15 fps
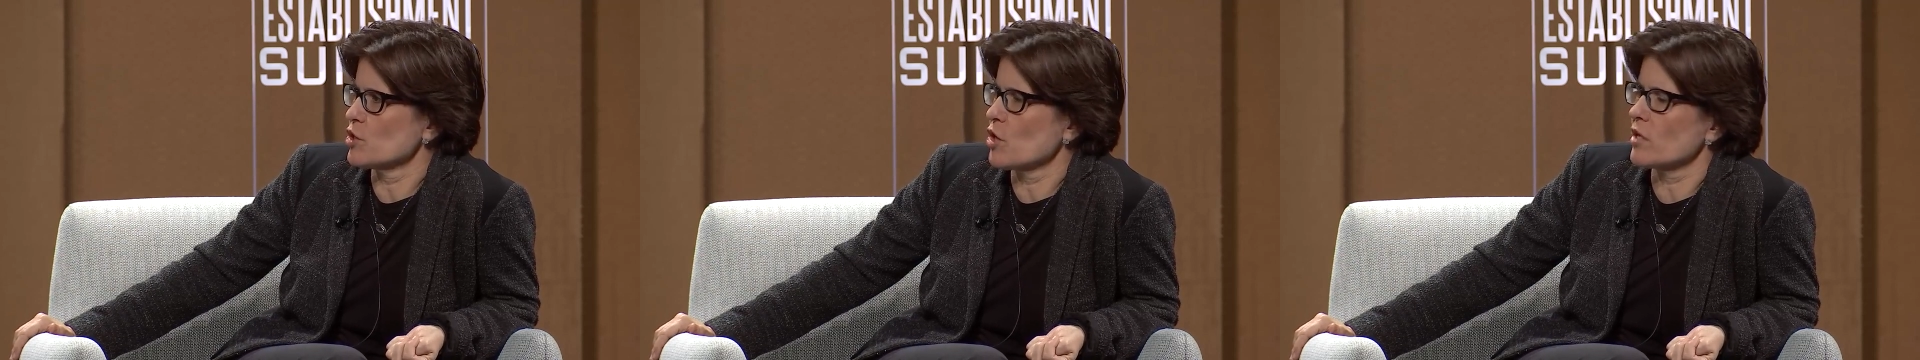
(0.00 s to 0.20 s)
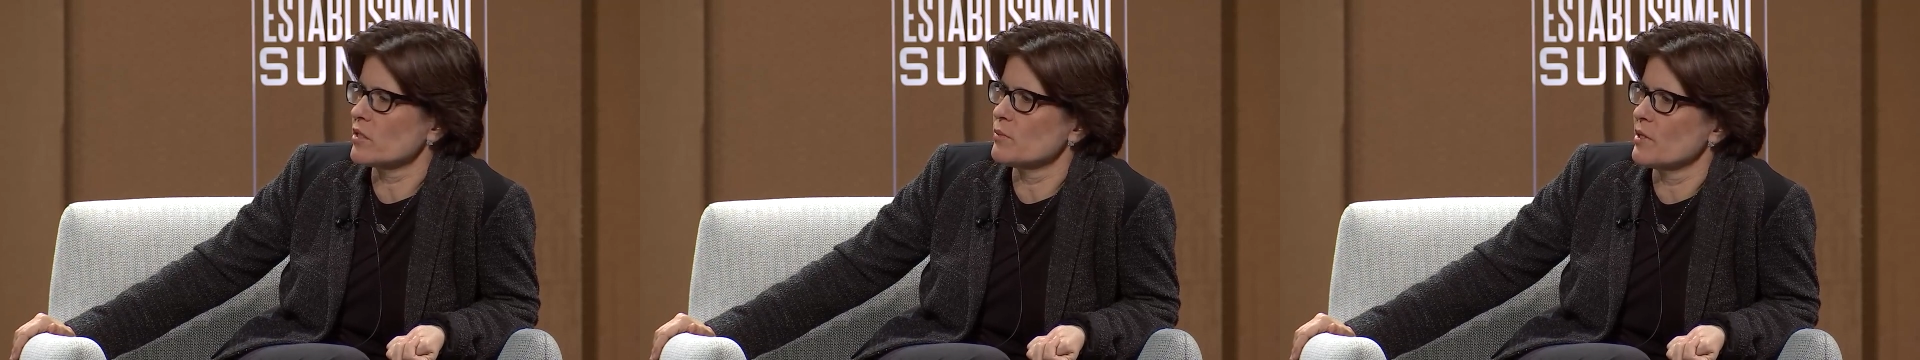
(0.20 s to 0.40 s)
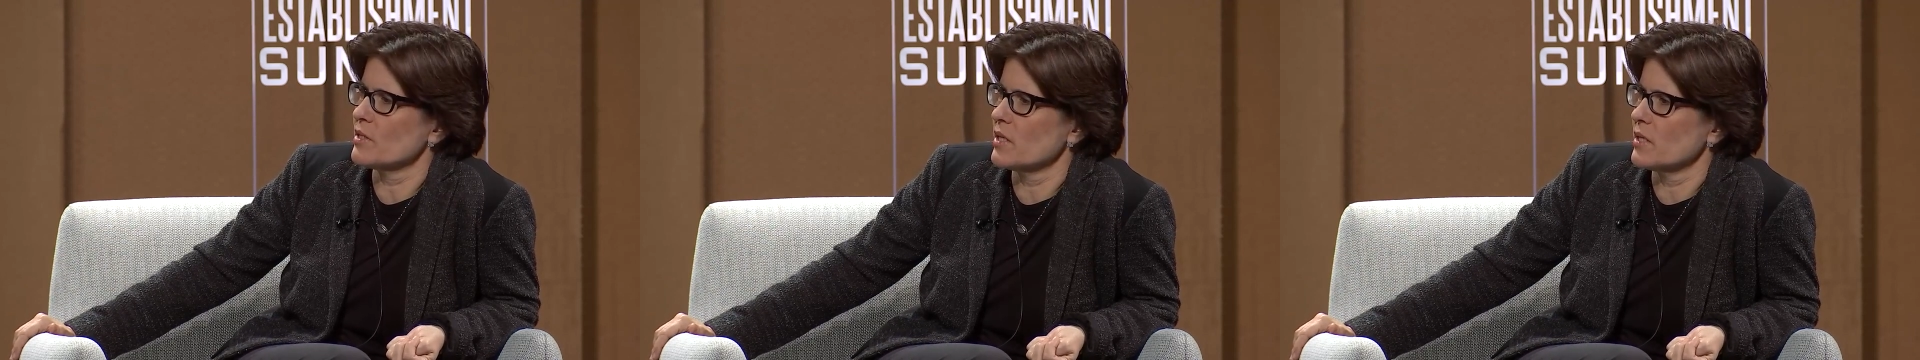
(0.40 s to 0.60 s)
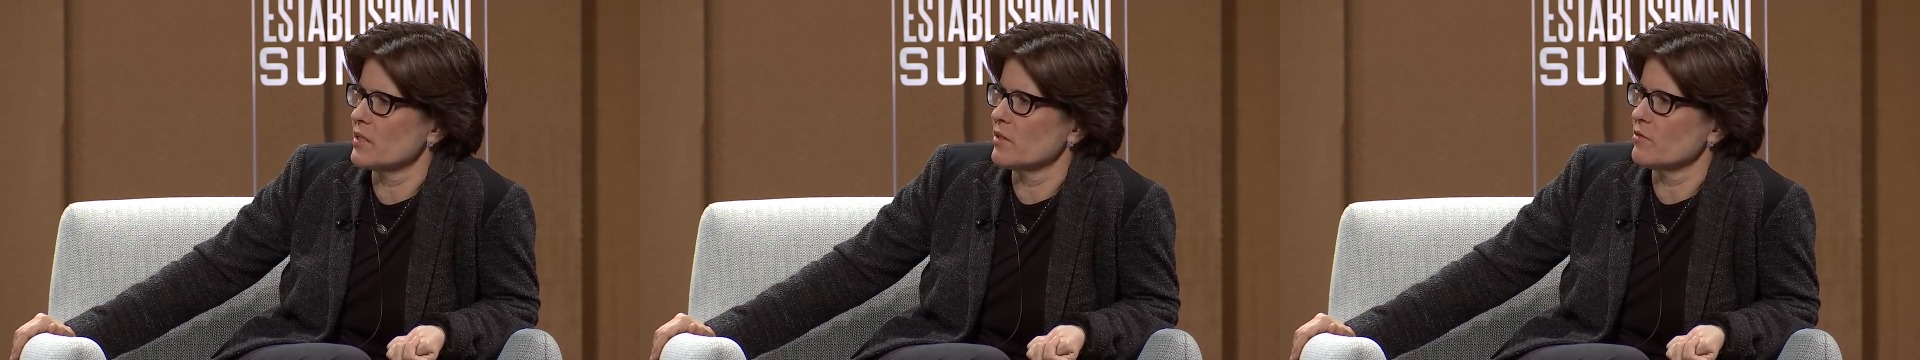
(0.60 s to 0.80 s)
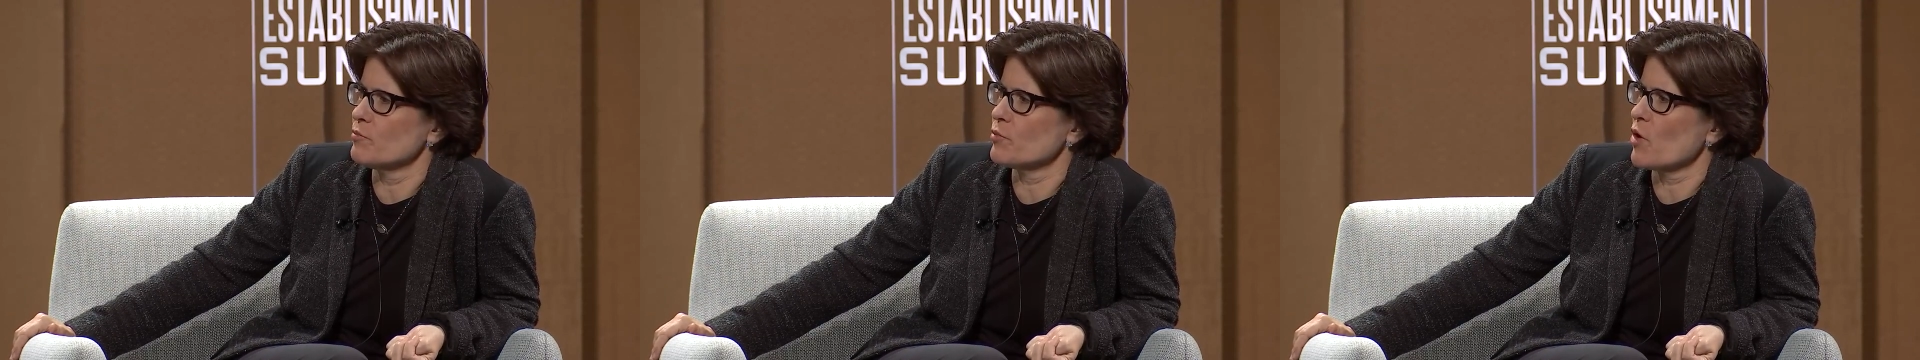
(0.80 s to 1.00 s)
talked about the
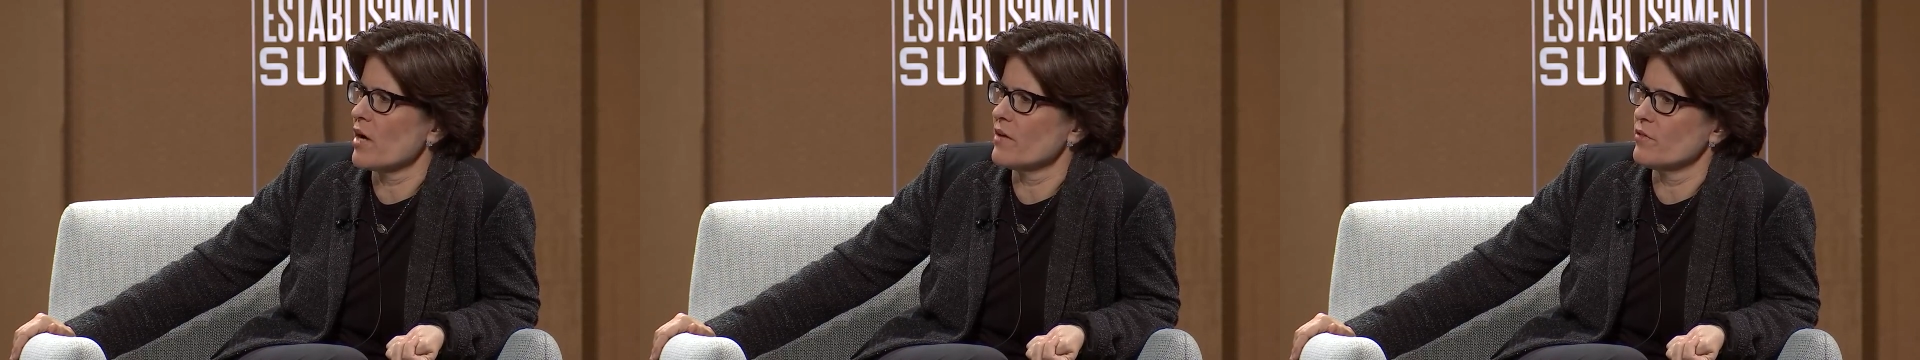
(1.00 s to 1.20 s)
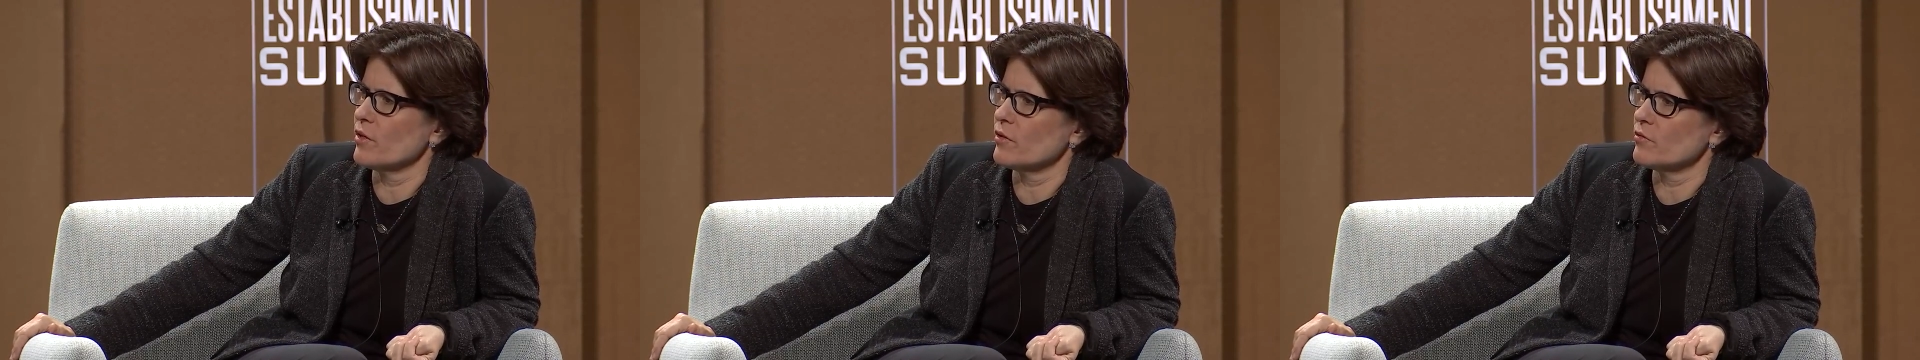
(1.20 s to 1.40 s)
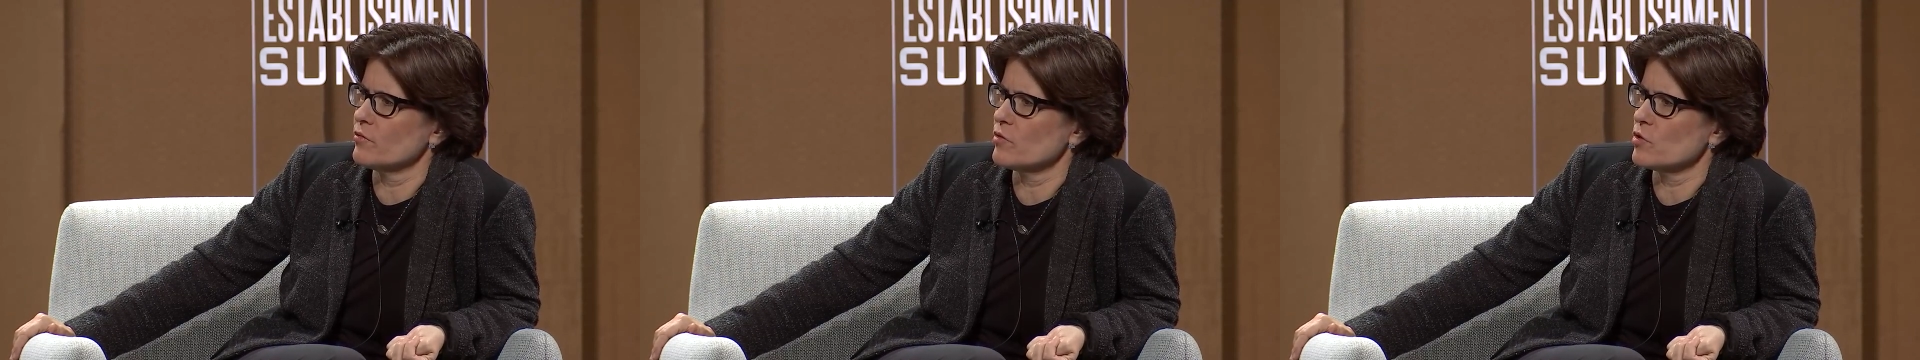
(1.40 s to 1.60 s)
idea of private